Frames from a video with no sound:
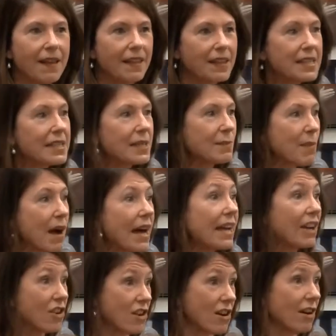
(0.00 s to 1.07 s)
this is my
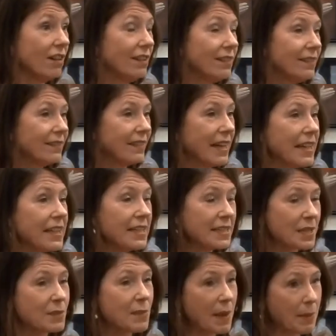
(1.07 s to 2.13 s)
girl and this
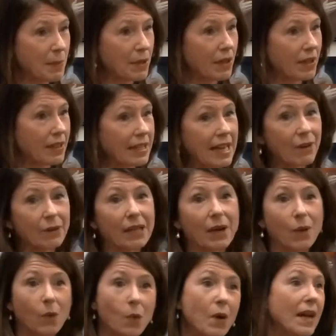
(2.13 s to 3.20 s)
is my book and I don't
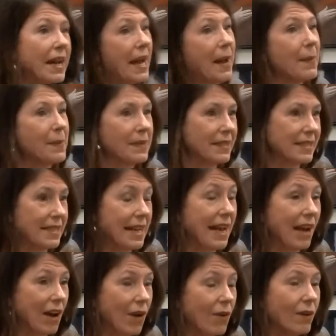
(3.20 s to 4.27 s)
care what happens
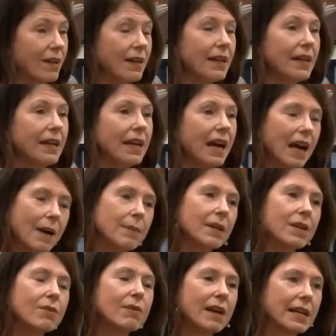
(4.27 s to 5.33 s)
now. I'm
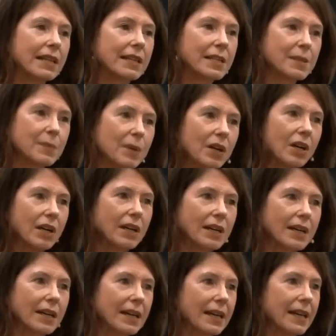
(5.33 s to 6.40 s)
going to write this book.
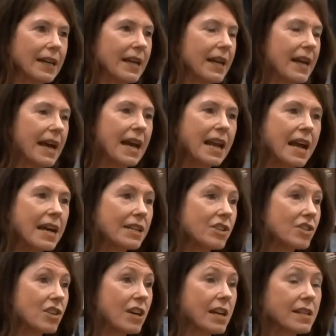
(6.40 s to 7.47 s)
And I
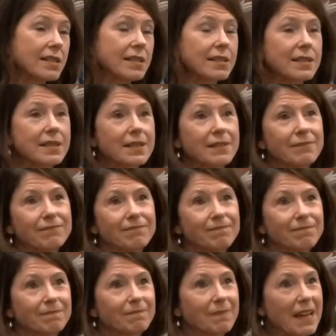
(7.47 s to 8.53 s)
just
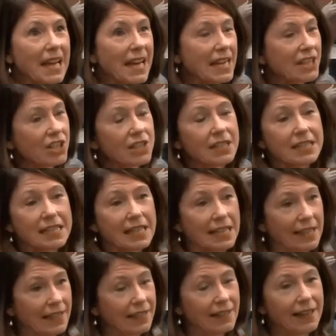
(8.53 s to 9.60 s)
and I just did
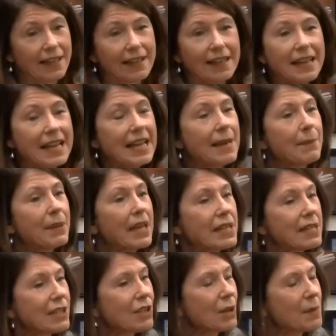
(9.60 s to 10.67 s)
it. Because
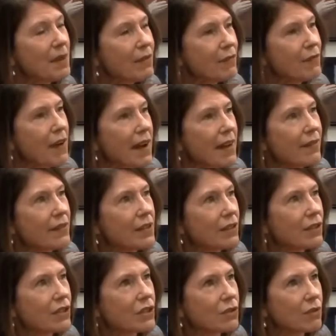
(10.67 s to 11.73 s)
it took me 5
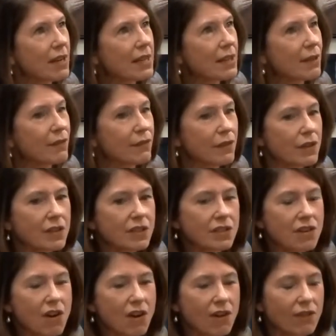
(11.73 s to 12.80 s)
years to write the first
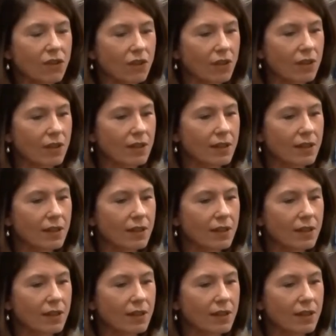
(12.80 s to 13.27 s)
novel